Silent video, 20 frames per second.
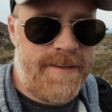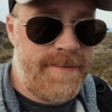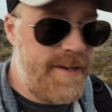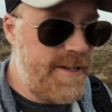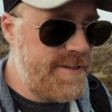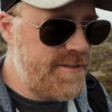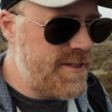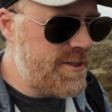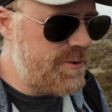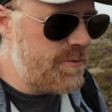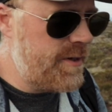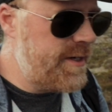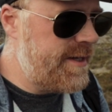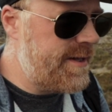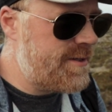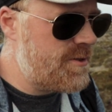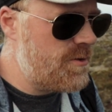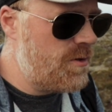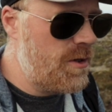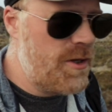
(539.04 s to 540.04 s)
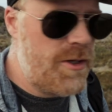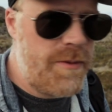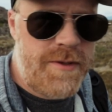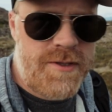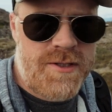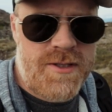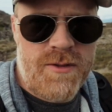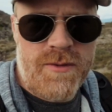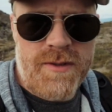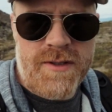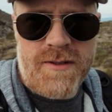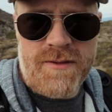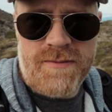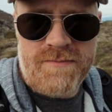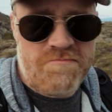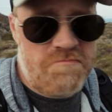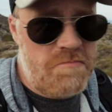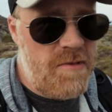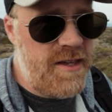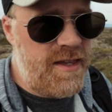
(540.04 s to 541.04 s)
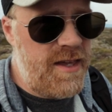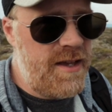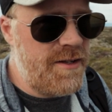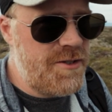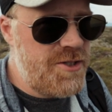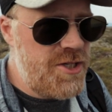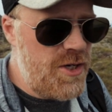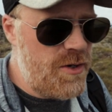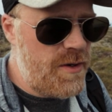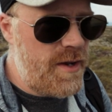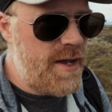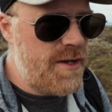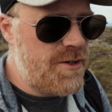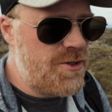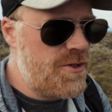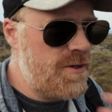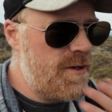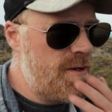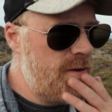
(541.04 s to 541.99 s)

that's it, really. That's all there is to it, making a geocache.